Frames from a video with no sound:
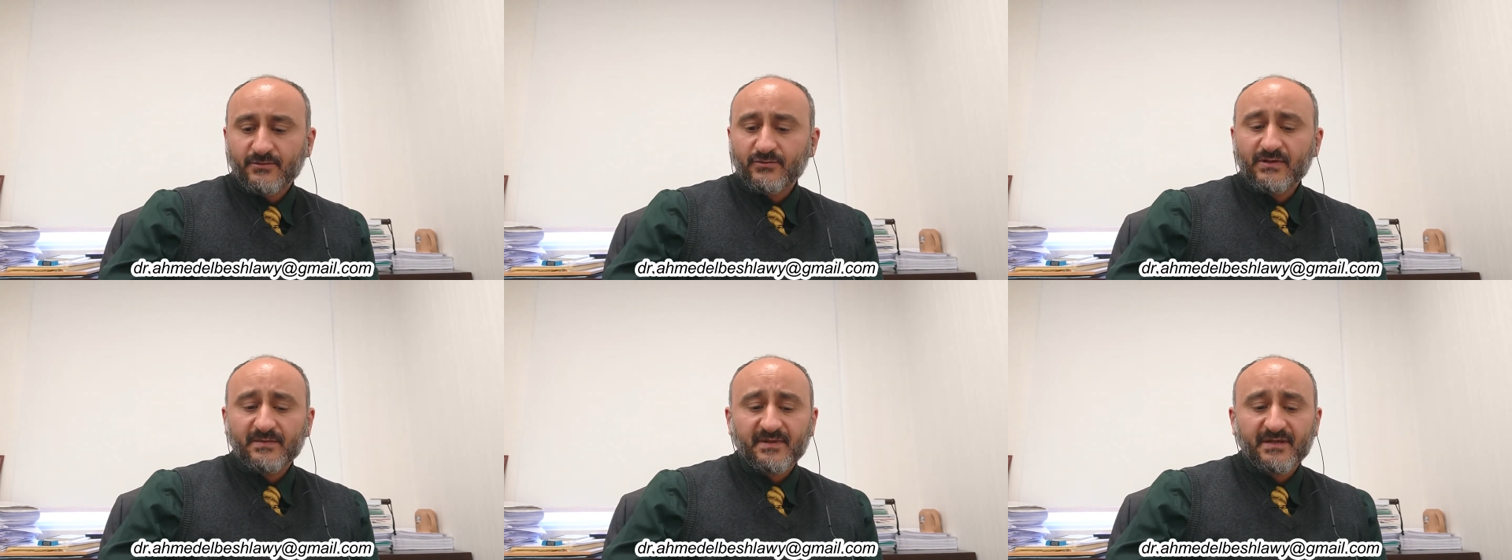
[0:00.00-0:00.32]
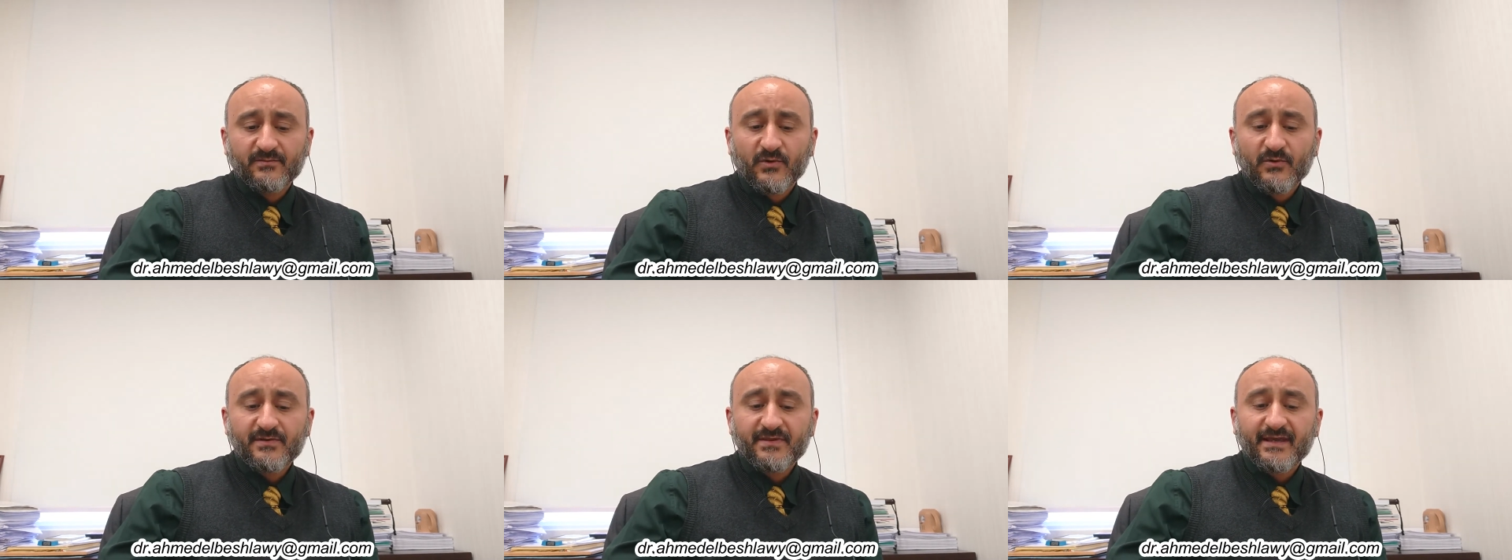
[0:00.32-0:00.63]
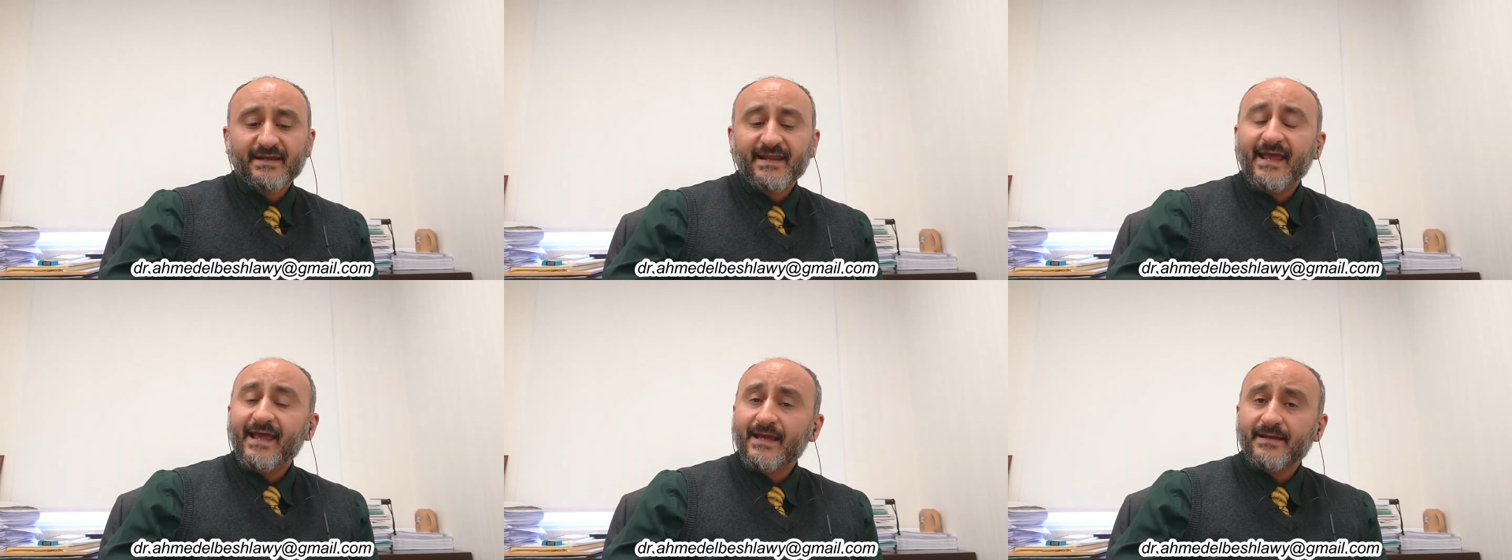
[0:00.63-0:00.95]
I will be
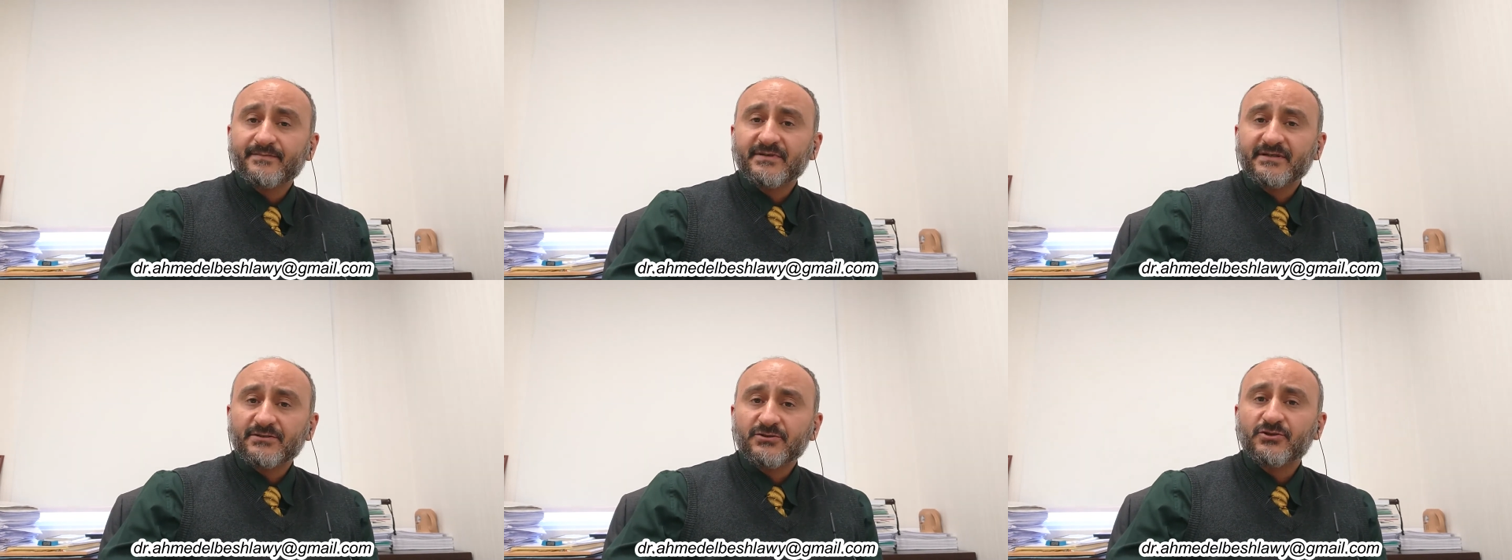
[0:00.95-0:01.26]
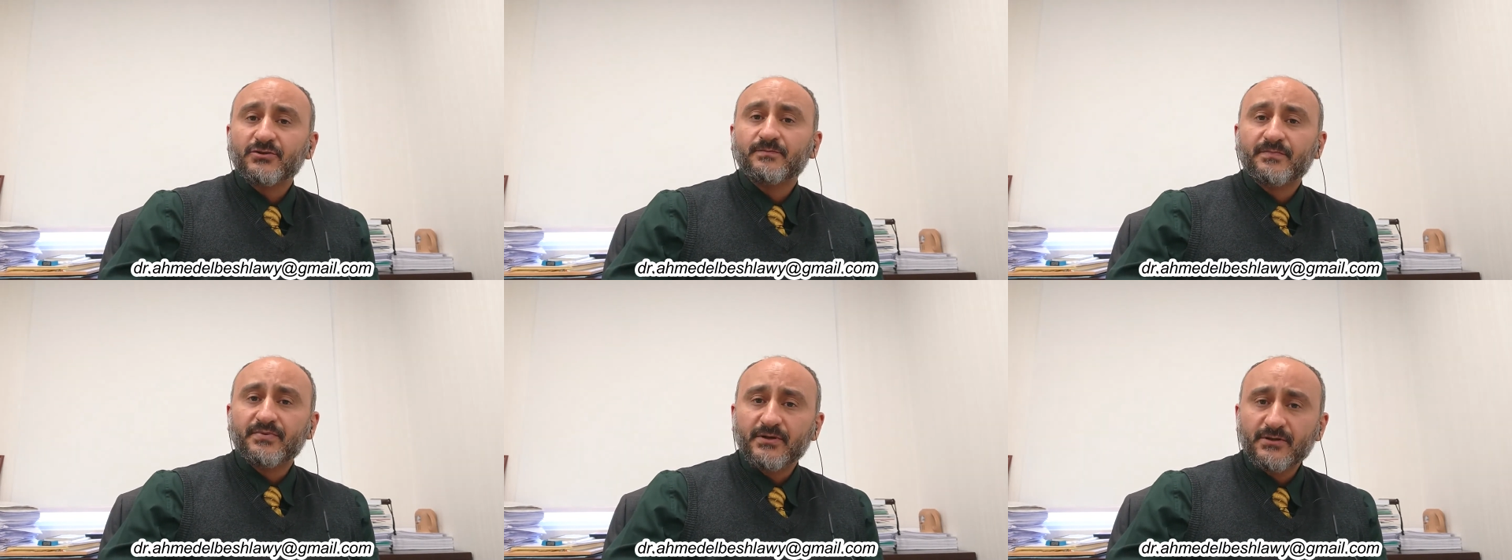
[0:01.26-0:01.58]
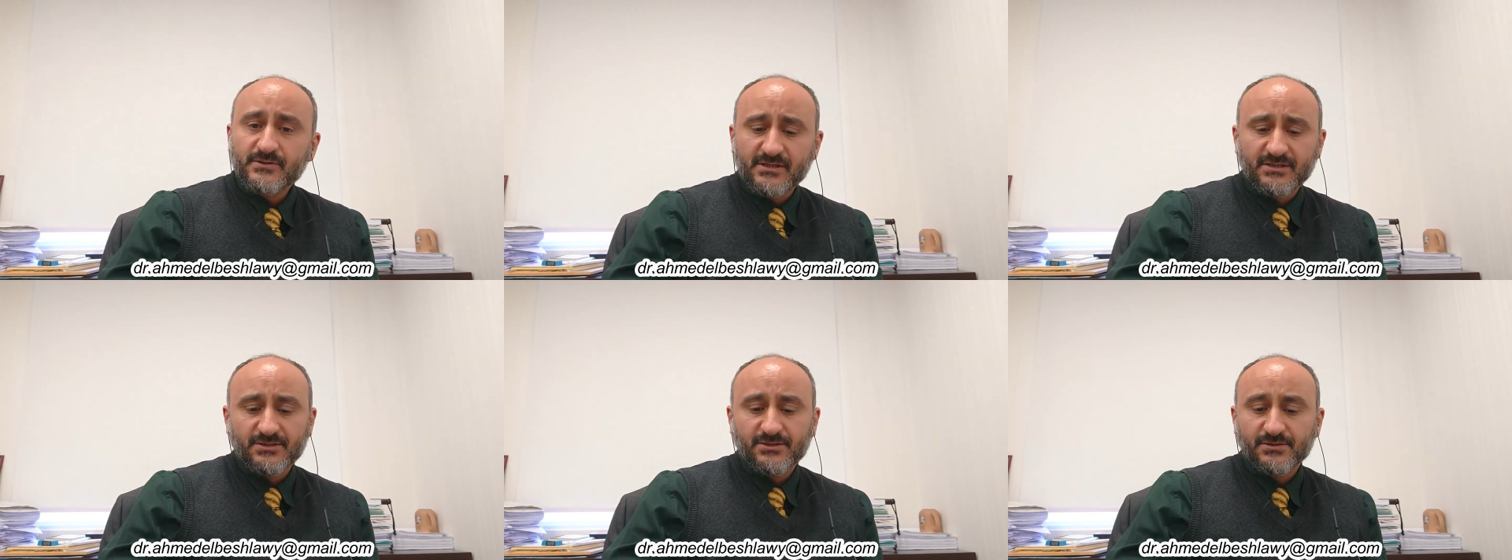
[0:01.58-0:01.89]
more than happy to
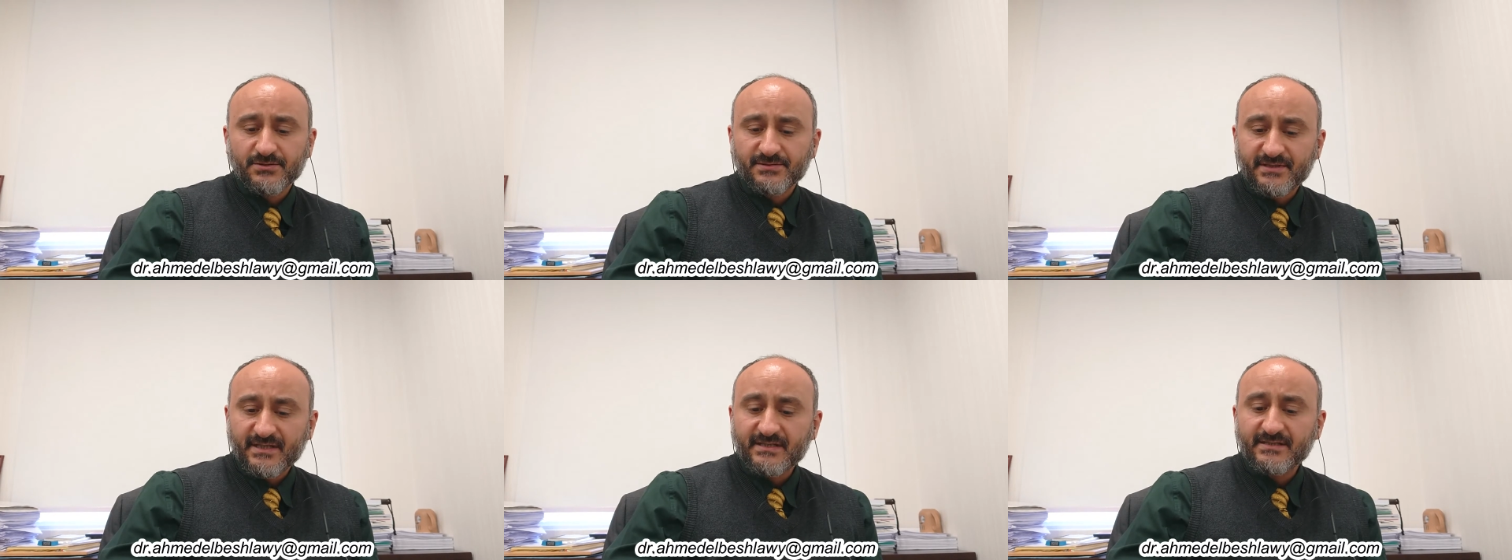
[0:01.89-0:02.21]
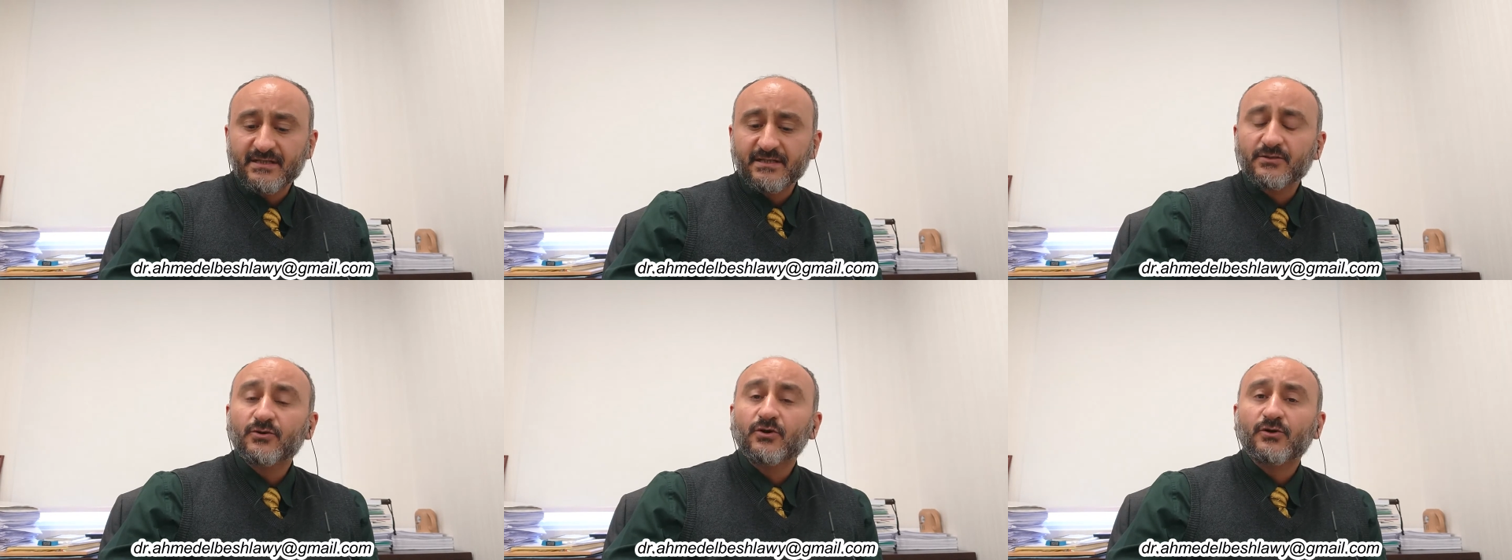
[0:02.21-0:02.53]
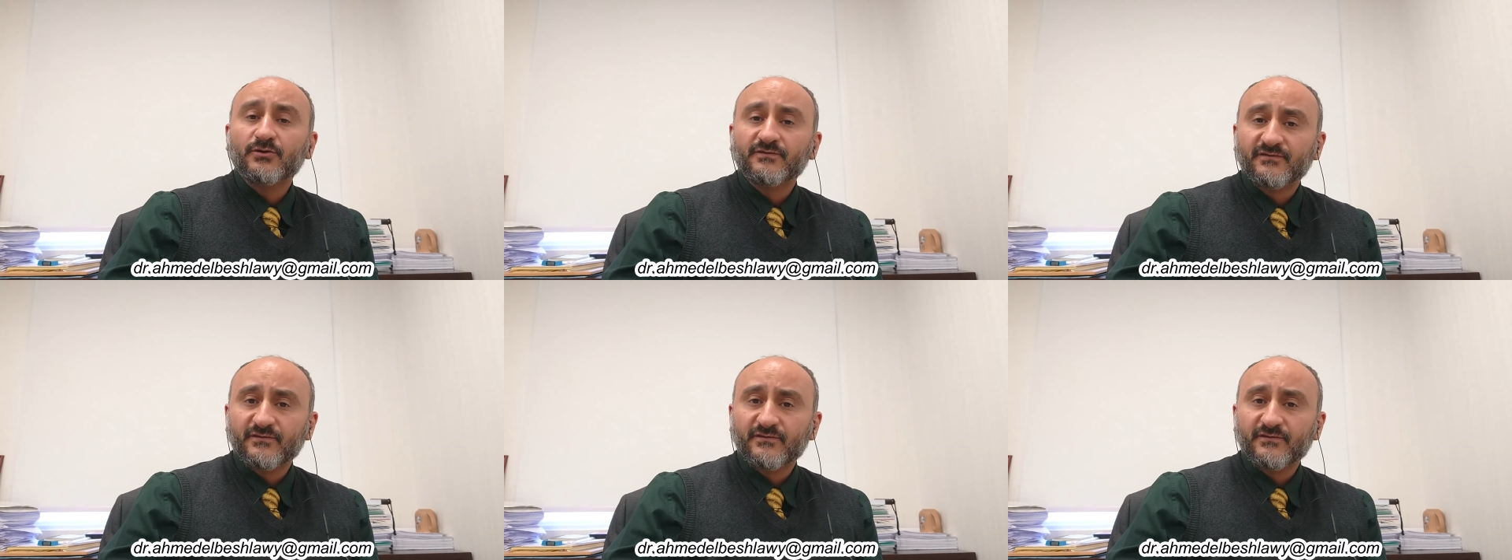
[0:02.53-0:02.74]
post your reading